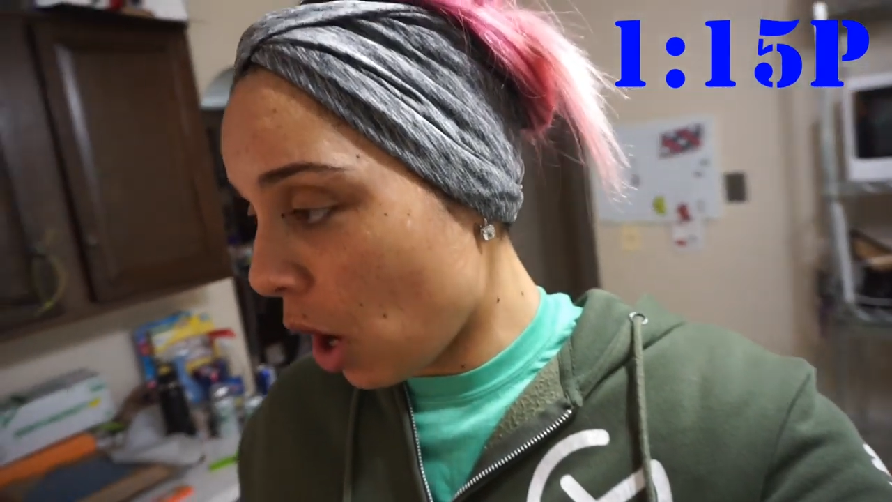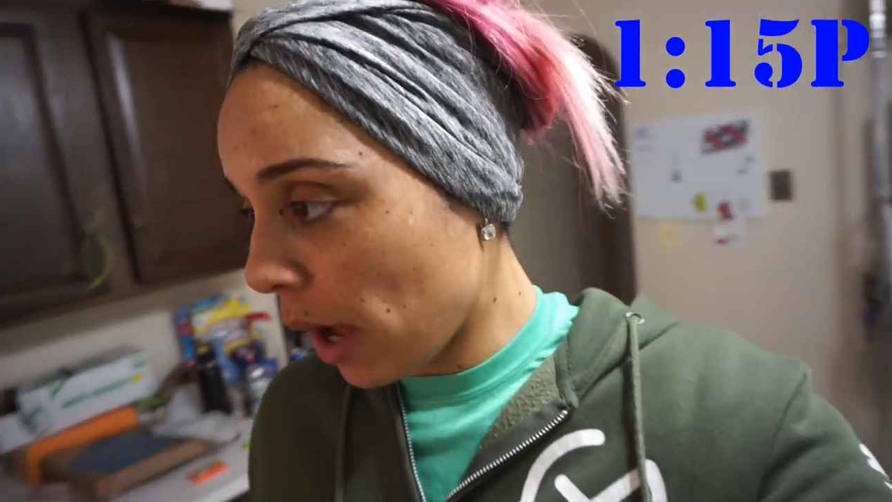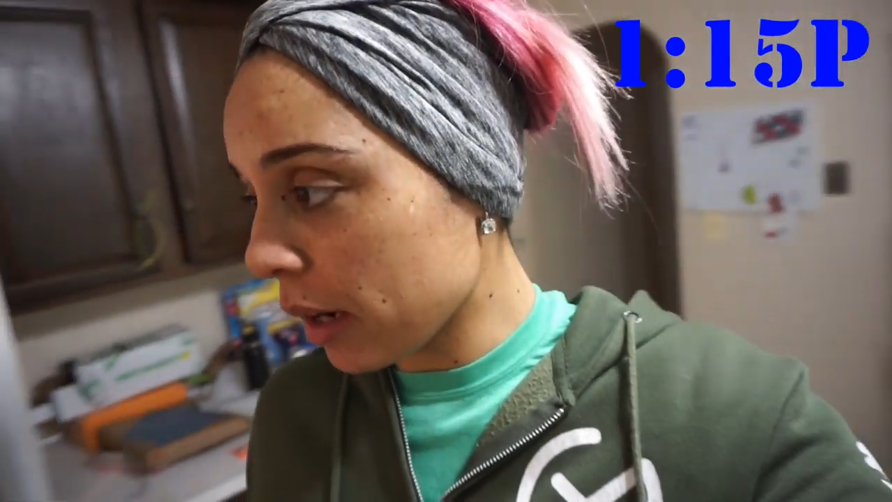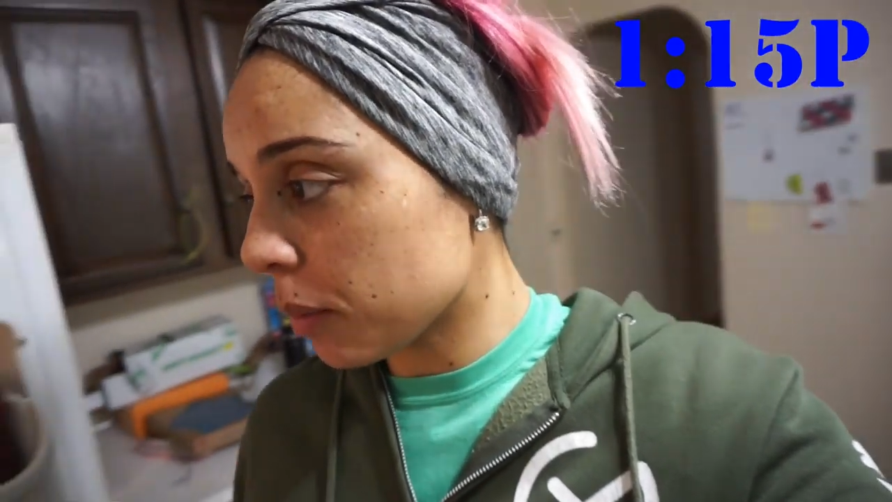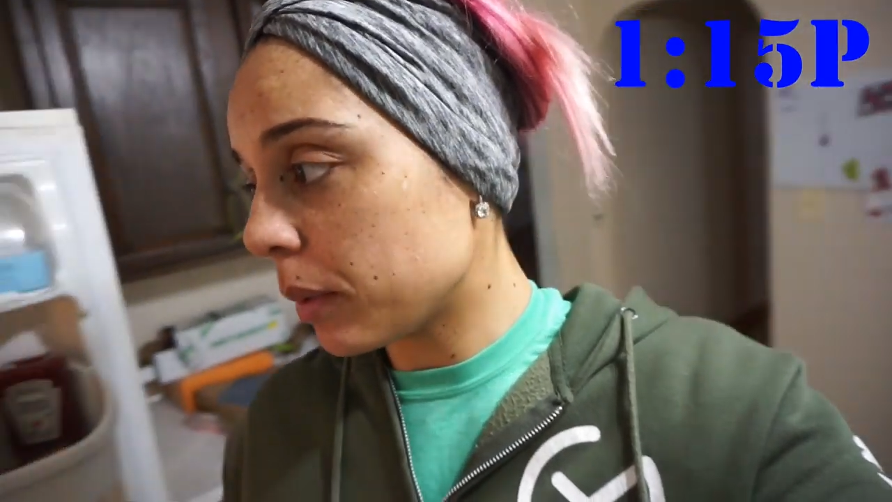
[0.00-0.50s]

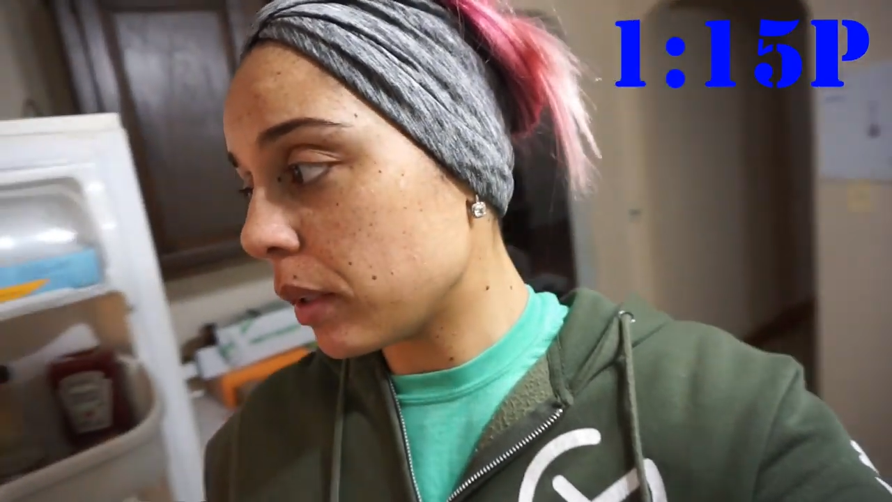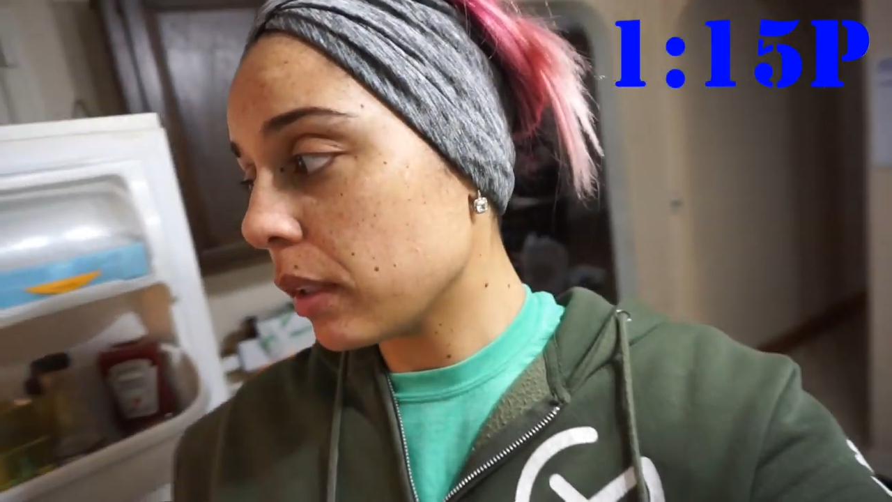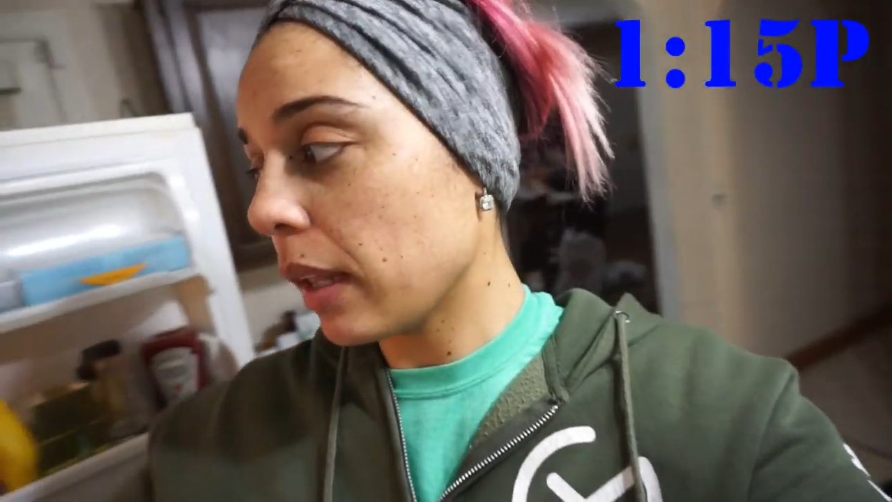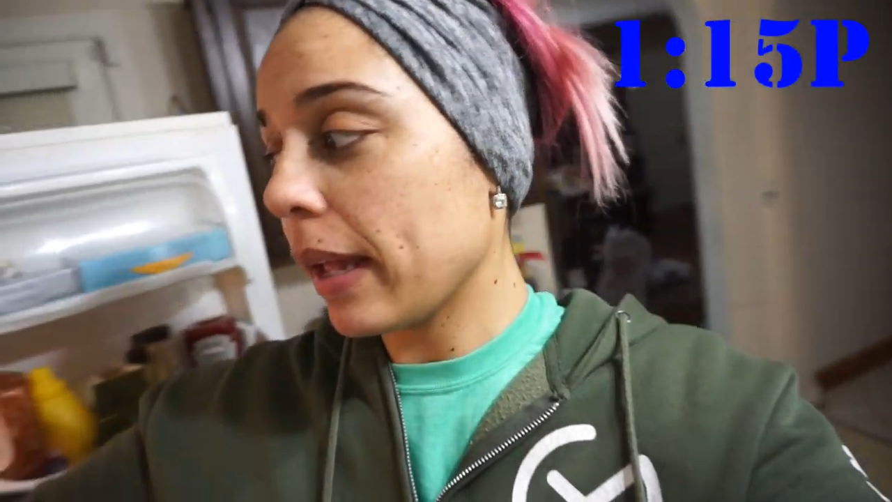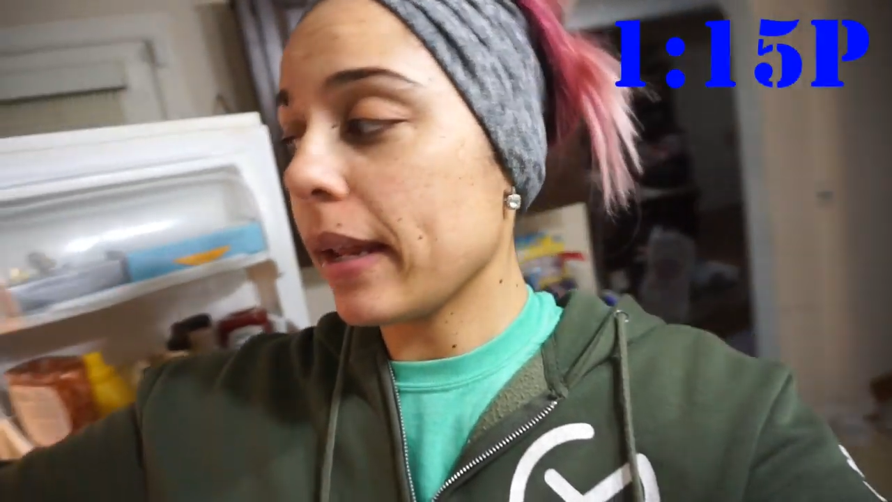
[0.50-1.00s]

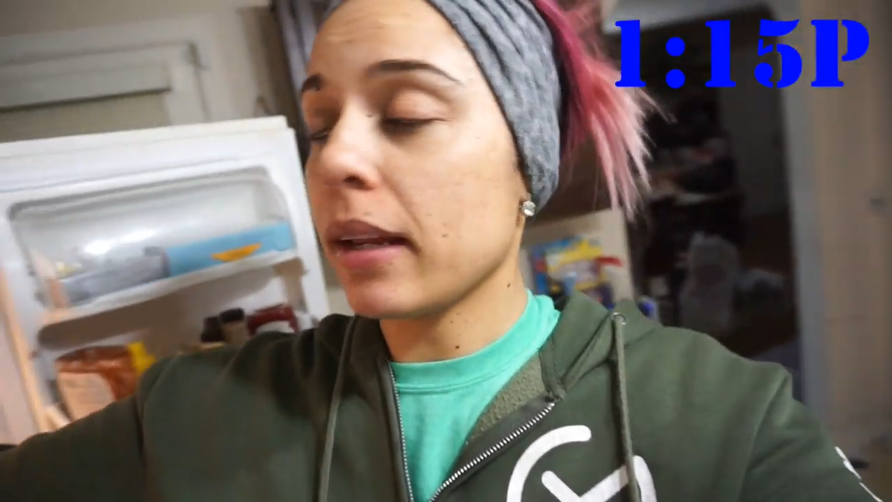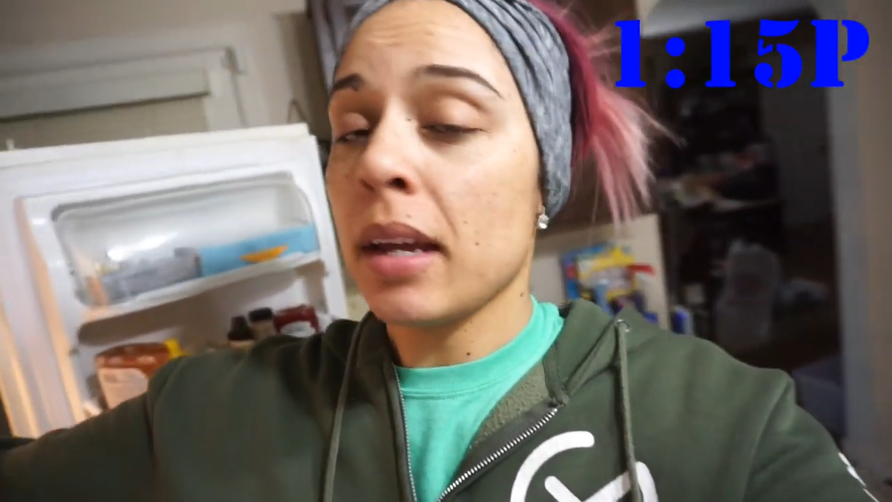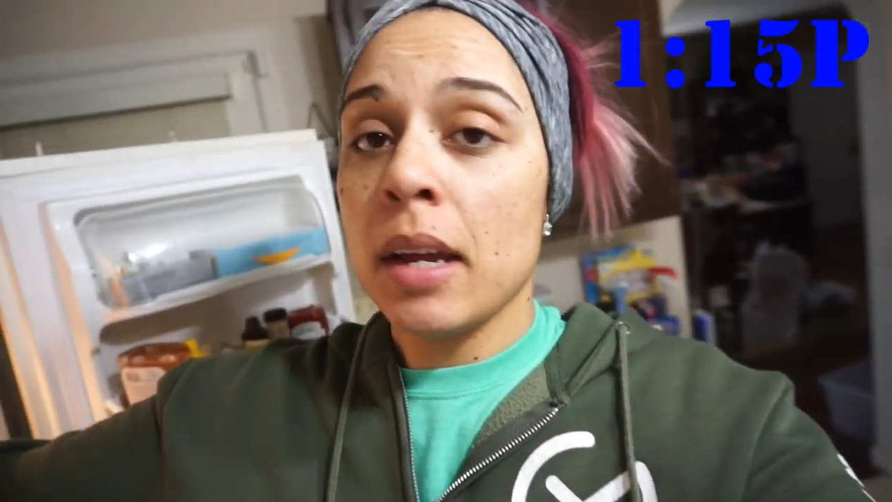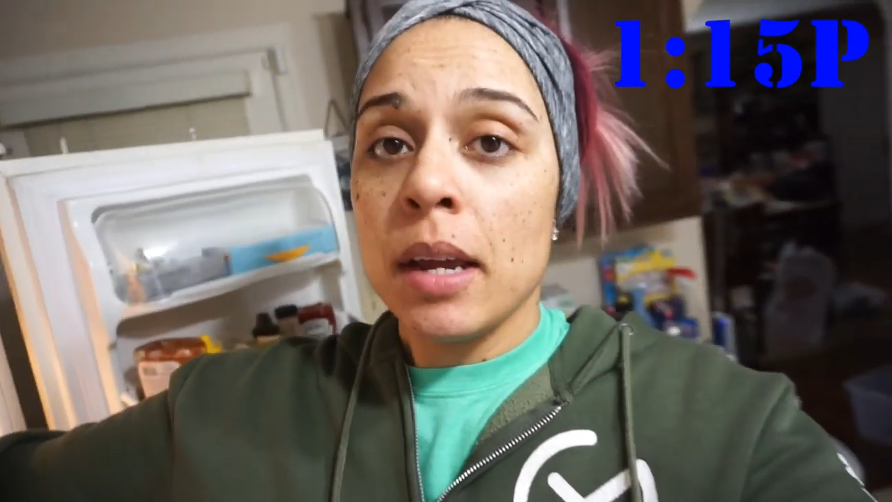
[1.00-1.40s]
audible. Like,